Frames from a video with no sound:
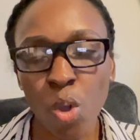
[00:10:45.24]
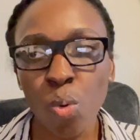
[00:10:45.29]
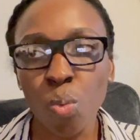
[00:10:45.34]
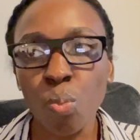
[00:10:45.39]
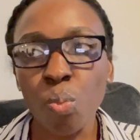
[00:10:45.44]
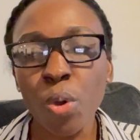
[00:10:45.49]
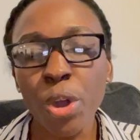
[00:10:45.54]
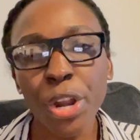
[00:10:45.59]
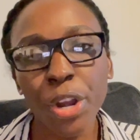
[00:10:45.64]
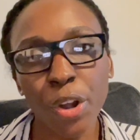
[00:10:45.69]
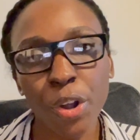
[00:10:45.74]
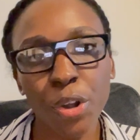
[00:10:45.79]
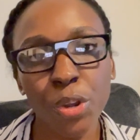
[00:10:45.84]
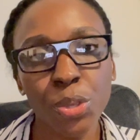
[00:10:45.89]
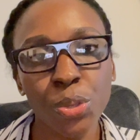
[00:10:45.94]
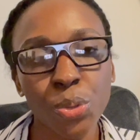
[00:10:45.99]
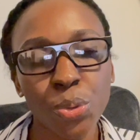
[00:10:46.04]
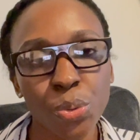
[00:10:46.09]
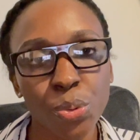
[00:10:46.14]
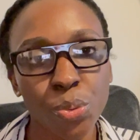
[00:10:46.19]
what are
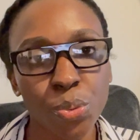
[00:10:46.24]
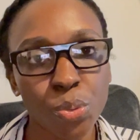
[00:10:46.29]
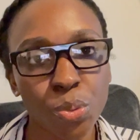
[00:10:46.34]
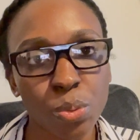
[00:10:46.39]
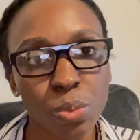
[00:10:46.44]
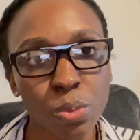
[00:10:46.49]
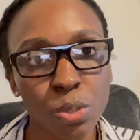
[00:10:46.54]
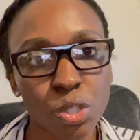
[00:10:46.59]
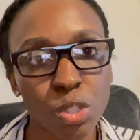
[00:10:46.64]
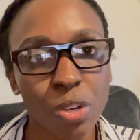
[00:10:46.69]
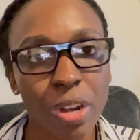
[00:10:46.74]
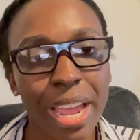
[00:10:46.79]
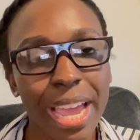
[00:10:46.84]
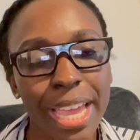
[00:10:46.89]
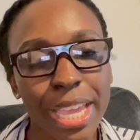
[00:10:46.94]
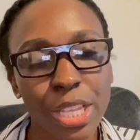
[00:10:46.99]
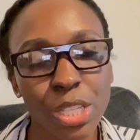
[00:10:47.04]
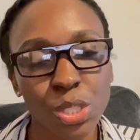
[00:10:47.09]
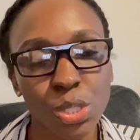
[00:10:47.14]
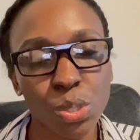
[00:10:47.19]
you
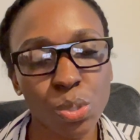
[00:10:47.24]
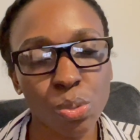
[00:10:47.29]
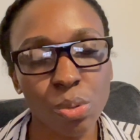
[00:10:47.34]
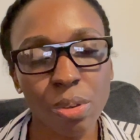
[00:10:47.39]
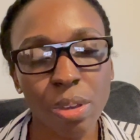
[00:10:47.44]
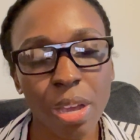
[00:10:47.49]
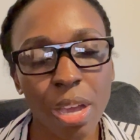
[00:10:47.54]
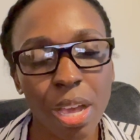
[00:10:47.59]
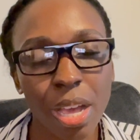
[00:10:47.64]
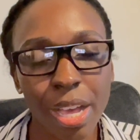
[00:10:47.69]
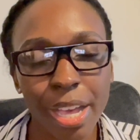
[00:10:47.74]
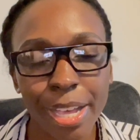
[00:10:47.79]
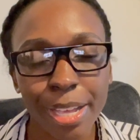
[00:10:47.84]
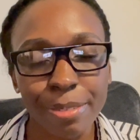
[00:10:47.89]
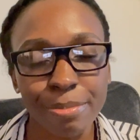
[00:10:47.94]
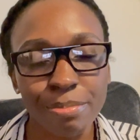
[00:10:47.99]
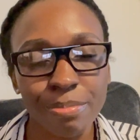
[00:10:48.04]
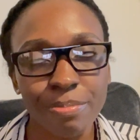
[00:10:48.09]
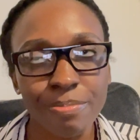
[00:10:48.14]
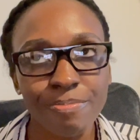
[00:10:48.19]
trying to
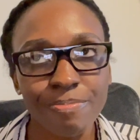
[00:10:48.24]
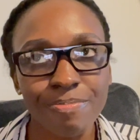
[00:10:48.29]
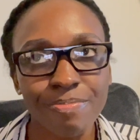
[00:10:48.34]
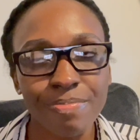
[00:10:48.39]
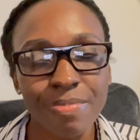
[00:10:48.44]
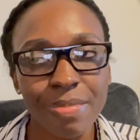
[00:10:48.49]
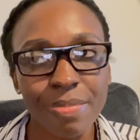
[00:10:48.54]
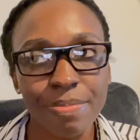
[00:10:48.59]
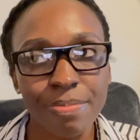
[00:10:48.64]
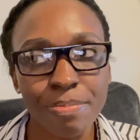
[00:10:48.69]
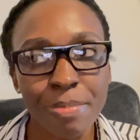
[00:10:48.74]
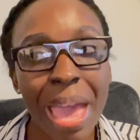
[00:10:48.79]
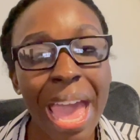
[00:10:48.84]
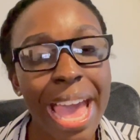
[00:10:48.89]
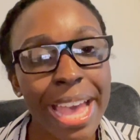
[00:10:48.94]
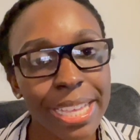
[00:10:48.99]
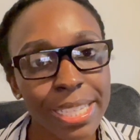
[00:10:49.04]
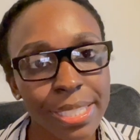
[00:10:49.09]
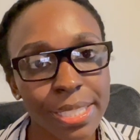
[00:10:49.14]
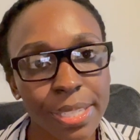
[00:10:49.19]

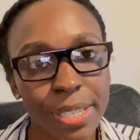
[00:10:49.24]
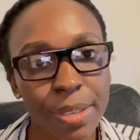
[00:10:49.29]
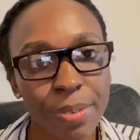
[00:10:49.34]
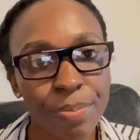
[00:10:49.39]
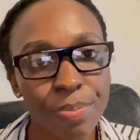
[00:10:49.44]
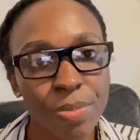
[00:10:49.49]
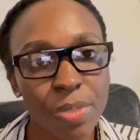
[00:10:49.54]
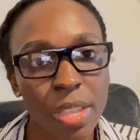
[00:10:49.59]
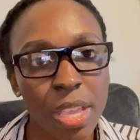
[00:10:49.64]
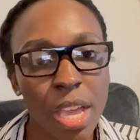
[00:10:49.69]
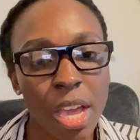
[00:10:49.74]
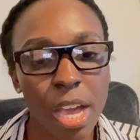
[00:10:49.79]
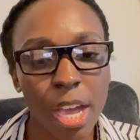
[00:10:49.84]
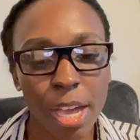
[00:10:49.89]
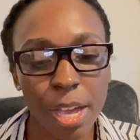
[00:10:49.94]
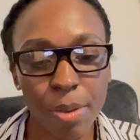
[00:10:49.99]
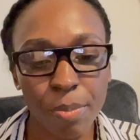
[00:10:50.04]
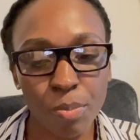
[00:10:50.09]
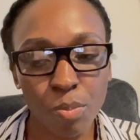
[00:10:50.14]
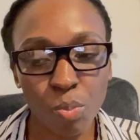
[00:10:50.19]
mask?
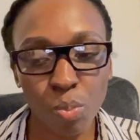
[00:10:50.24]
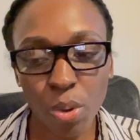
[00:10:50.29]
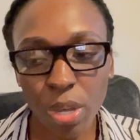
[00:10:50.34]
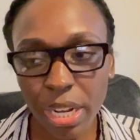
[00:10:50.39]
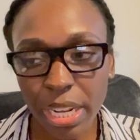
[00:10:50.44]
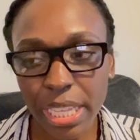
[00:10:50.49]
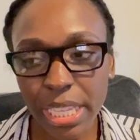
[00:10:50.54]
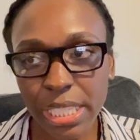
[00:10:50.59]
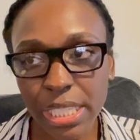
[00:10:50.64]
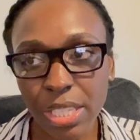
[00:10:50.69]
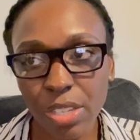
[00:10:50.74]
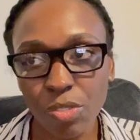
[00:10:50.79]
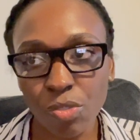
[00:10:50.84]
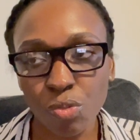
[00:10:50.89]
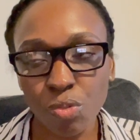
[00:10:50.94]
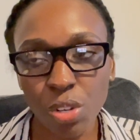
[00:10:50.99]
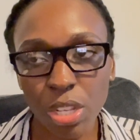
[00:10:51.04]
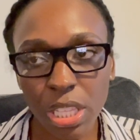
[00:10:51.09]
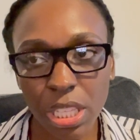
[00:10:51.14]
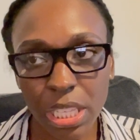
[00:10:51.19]
What is it
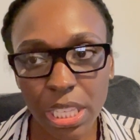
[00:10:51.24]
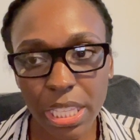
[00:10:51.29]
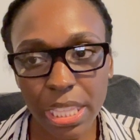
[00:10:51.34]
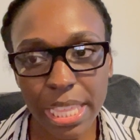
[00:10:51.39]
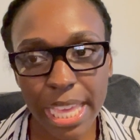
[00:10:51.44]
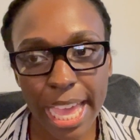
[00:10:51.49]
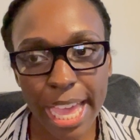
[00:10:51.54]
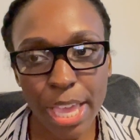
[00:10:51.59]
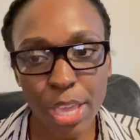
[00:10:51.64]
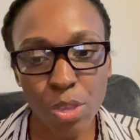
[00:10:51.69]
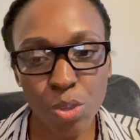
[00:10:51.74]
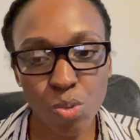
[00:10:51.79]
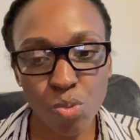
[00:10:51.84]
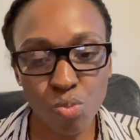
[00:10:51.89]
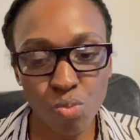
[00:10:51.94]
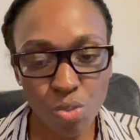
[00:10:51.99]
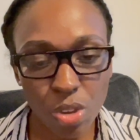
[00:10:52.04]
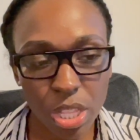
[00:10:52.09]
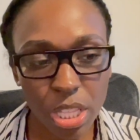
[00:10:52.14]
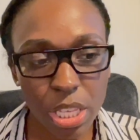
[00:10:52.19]
really that you
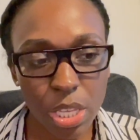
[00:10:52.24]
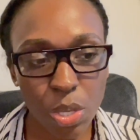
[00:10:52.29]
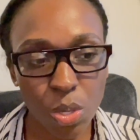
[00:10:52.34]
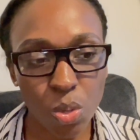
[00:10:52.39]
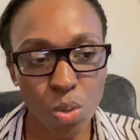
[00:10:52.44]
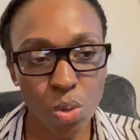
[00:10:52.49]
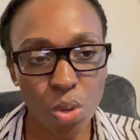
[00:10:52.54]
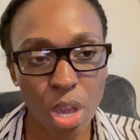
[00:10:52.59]
really